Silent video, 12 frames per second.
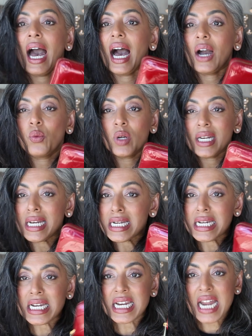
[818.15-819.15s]
I would
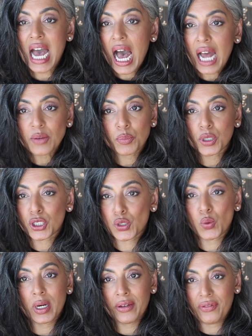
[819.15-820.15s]
not put
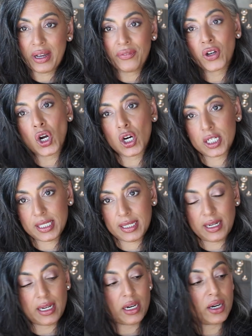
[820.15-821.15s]
25 cards
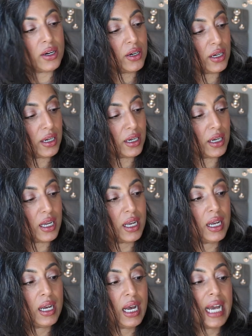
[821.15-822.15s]
in here.
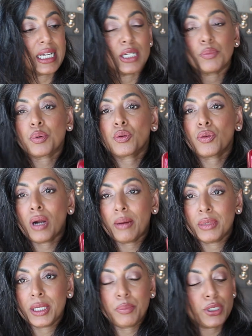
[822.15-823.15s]
I could
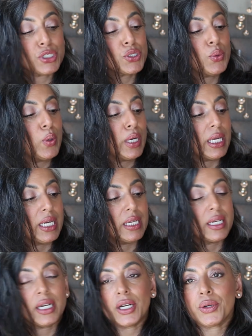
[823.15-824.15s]
probably put 20
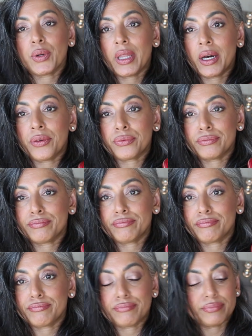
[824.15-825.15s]
in here without
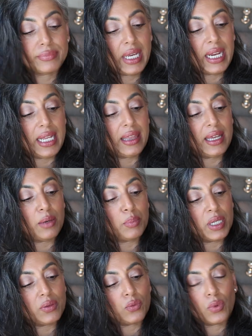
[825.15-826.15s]
anything,
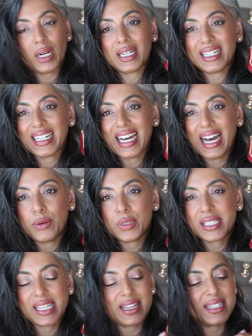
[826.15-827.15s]
but I
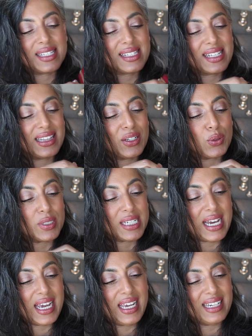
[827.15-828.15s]
would say this is a little
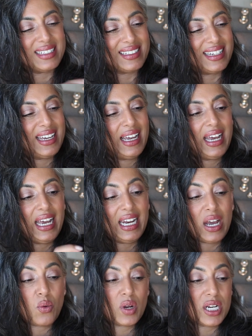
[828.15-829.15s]
tight
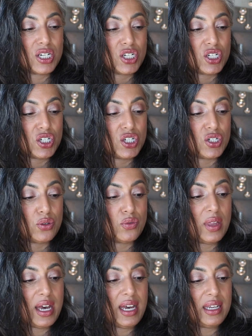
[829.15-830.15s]
and I wouldn't do
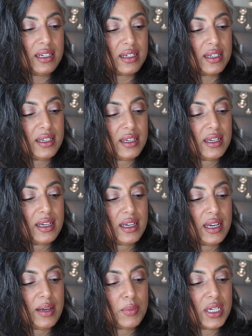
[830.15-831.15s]
that.
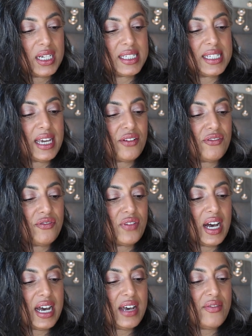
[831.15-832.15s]
I'm gonna take
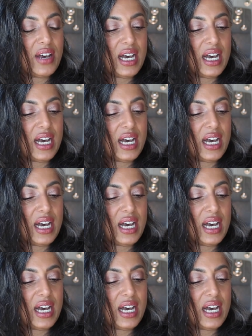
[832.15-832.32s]
5